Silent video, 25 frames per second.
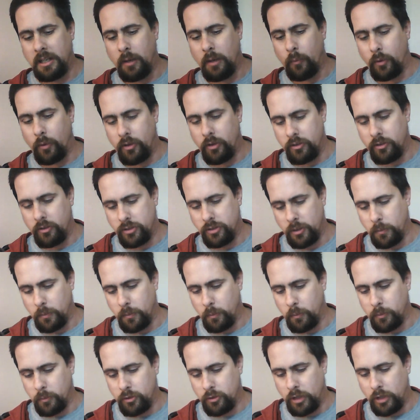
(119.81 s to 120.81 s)
I wonder if
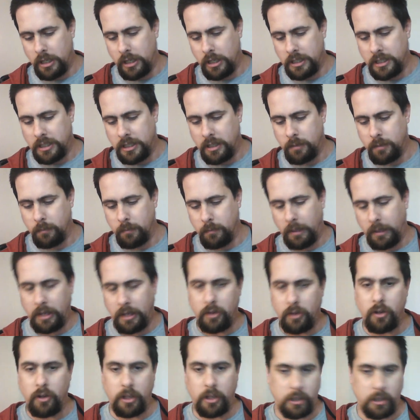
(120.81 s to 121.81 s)
someone was trying to get them
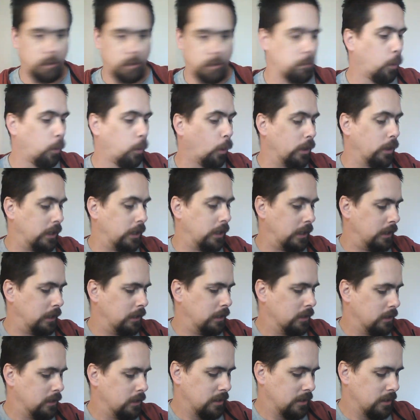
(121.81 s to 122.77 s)
later, like an employee,